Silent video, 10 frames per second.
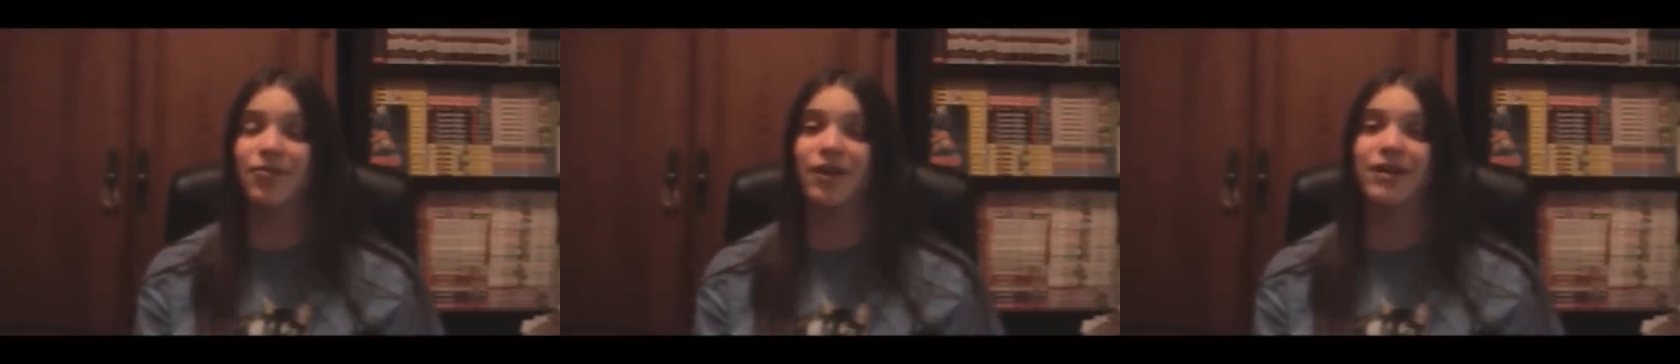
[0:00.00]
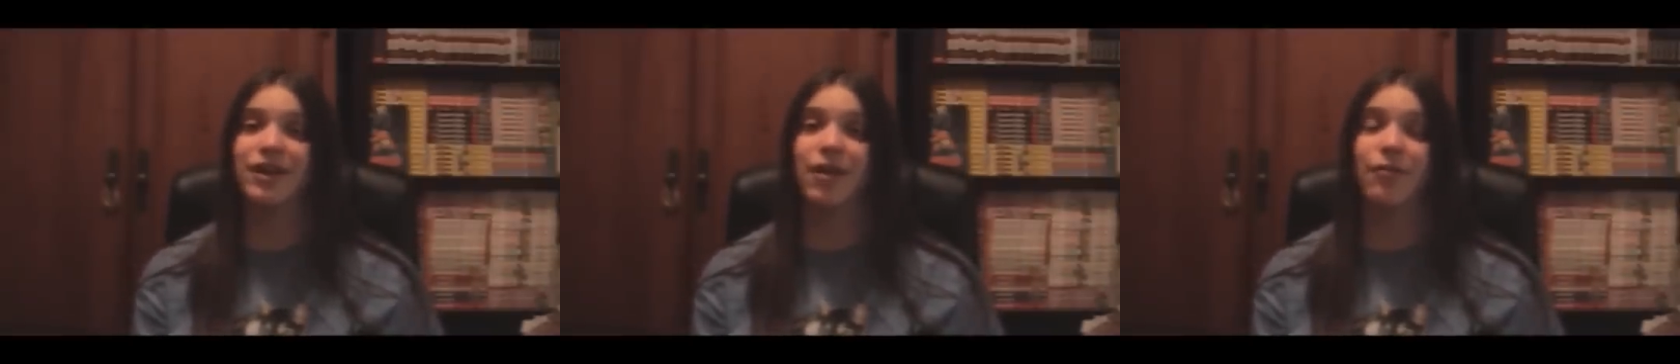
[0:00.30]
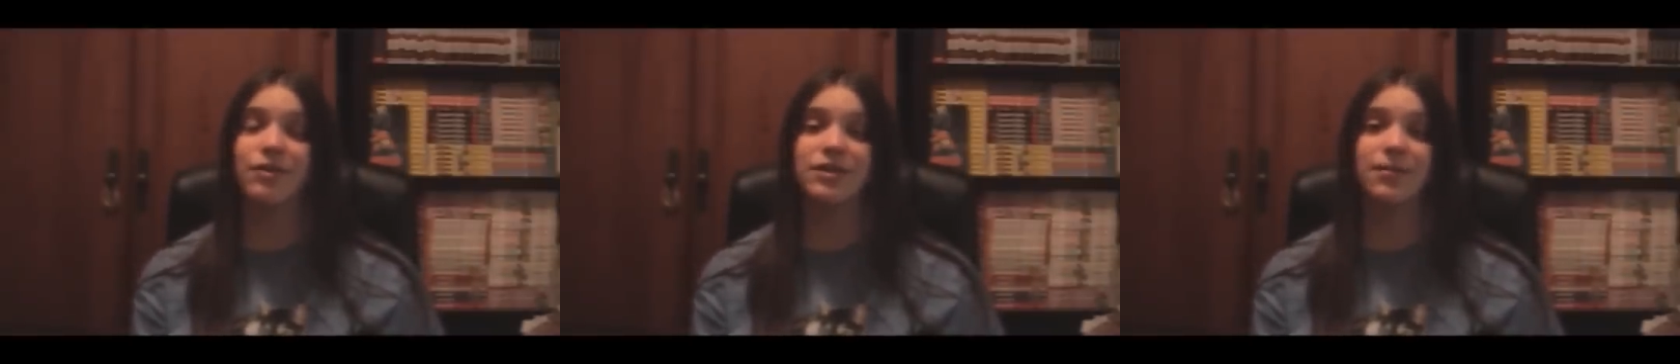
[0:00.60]
find
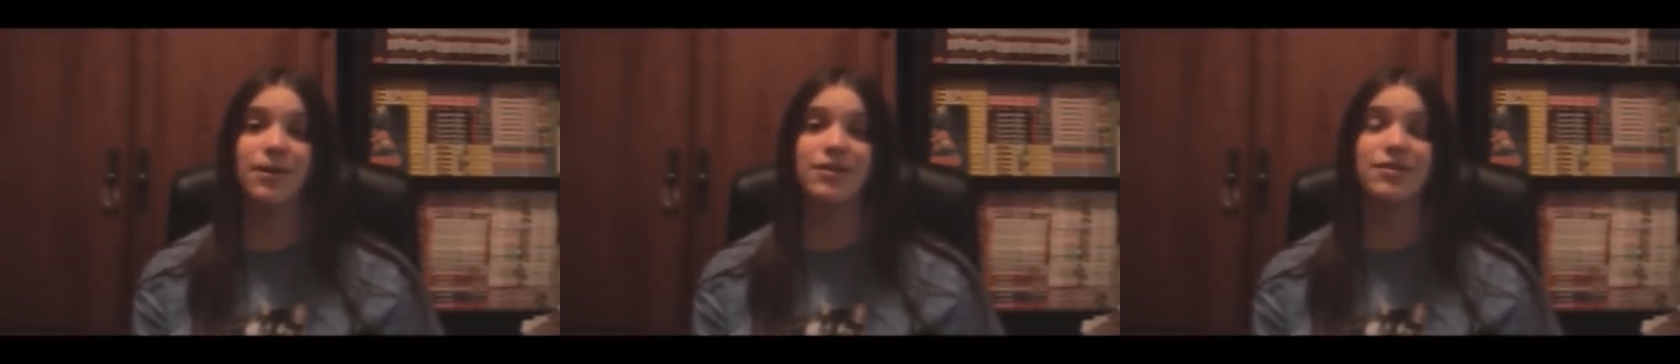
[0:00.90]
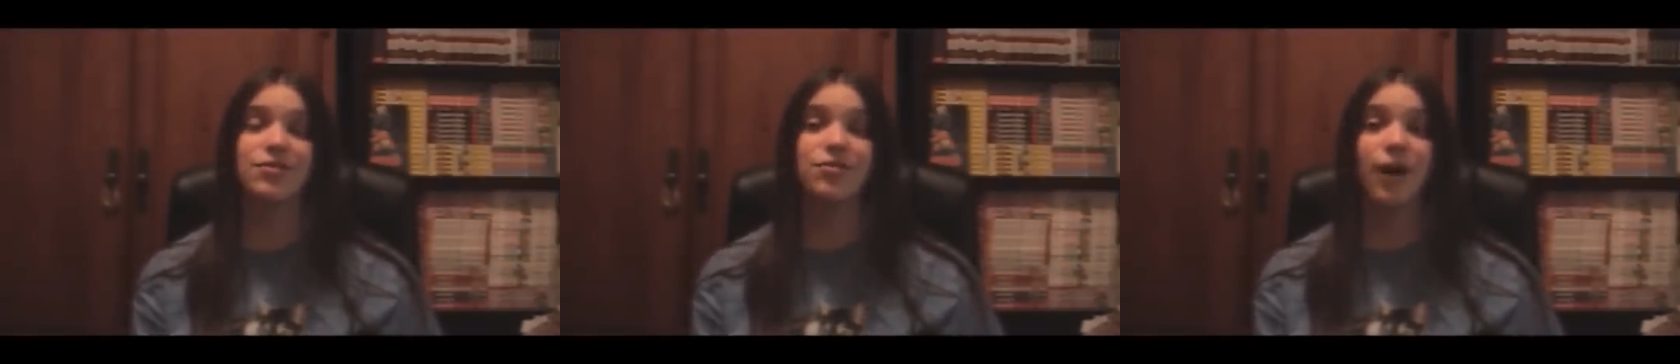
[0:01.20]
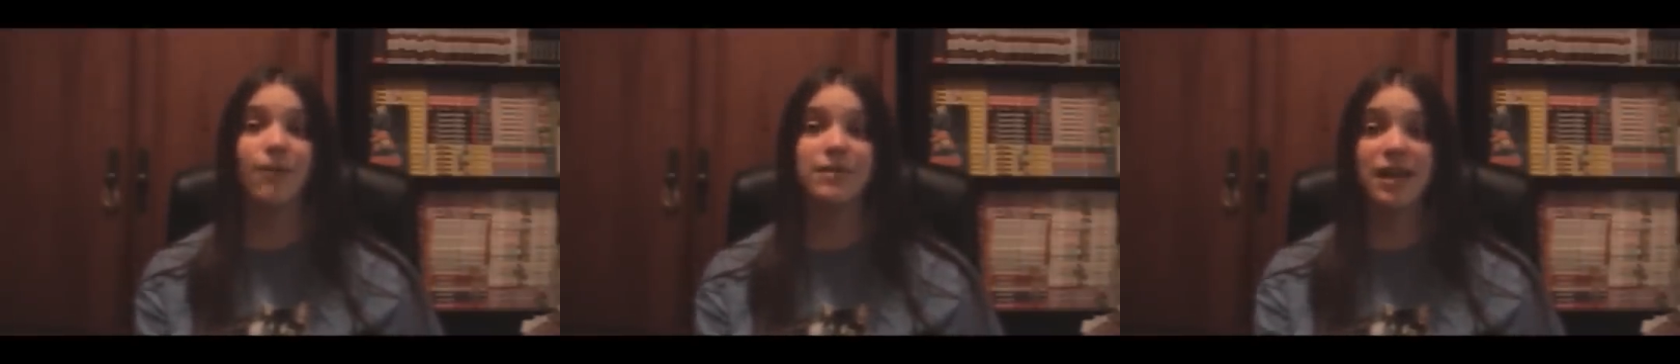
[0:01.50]
out was the person who
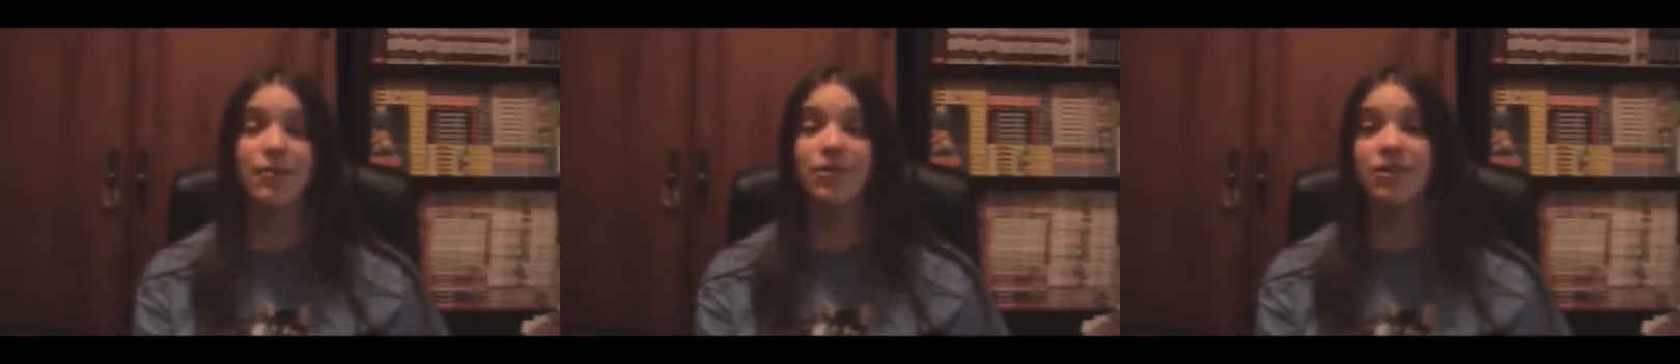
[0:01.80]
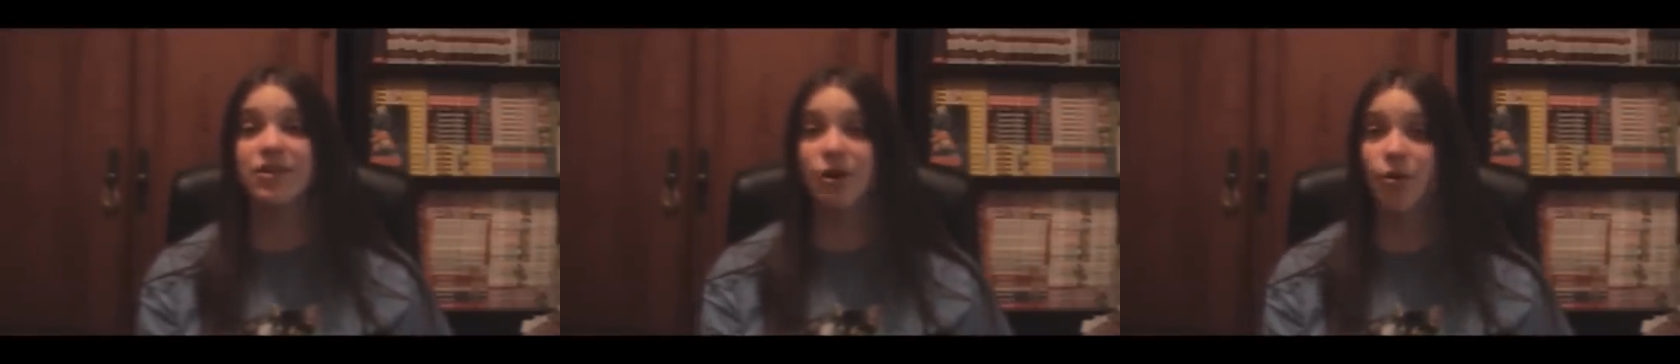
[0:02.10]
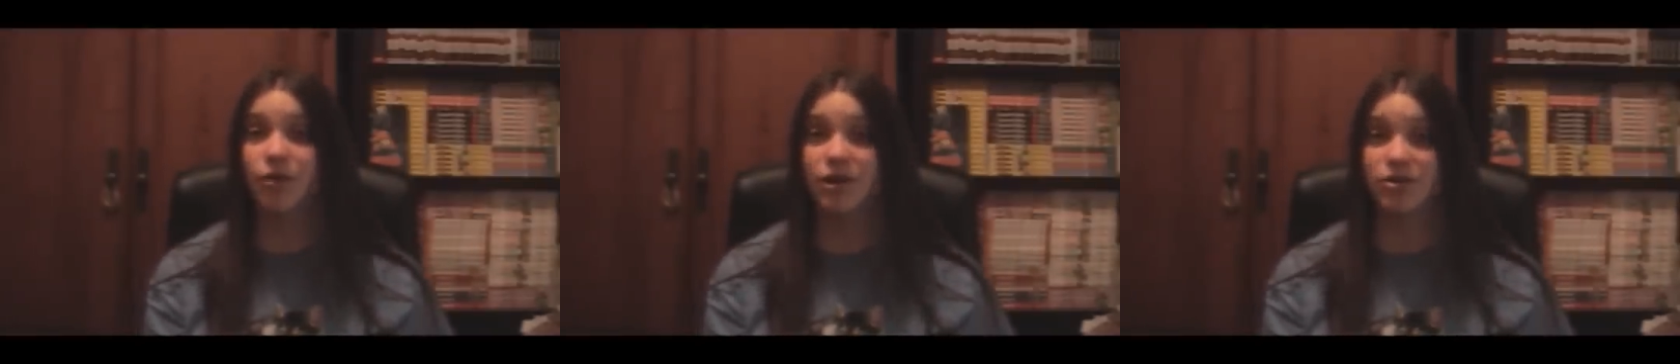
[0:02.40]
helped him with his
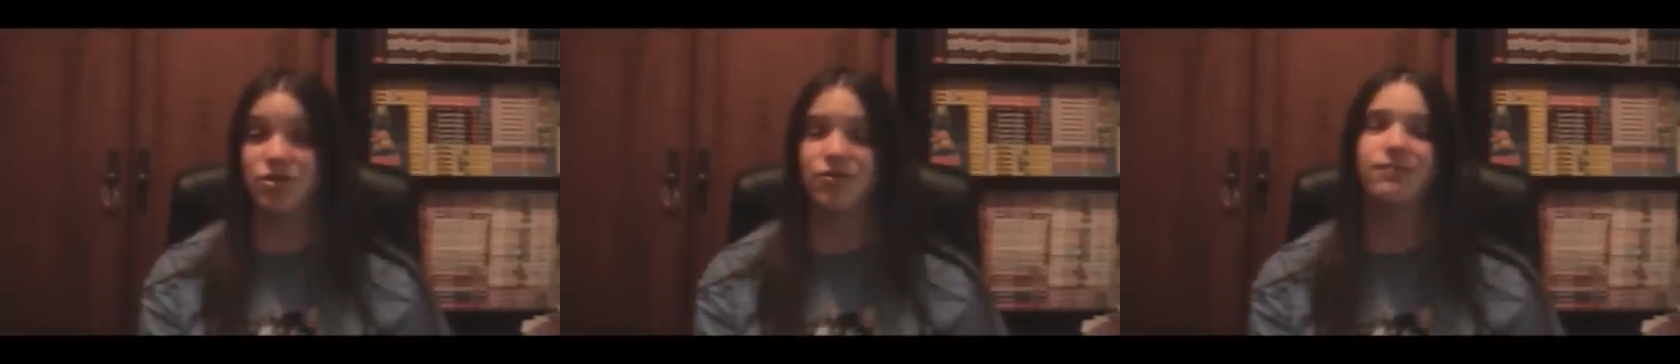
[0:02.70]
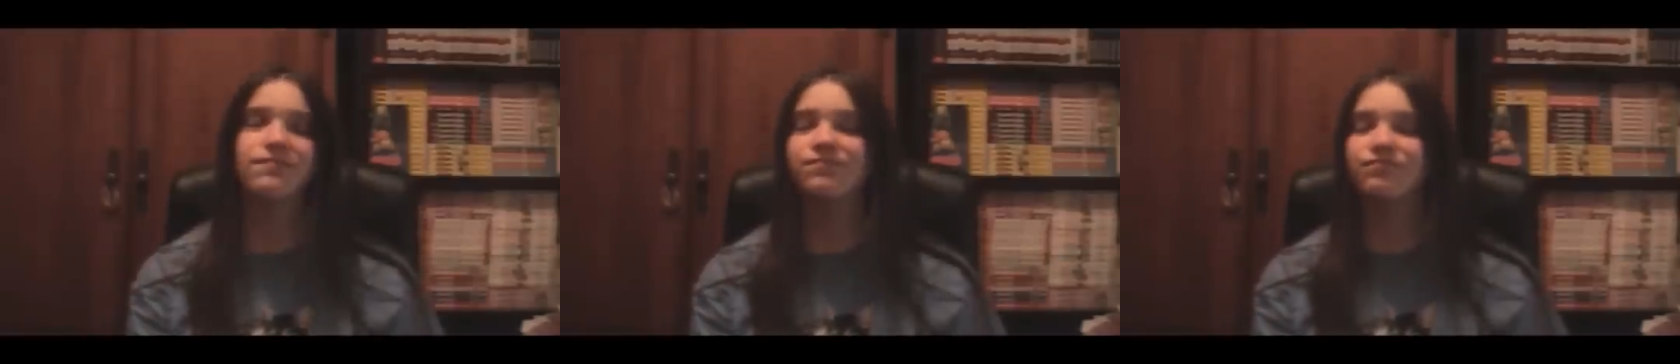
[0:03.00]
own issue.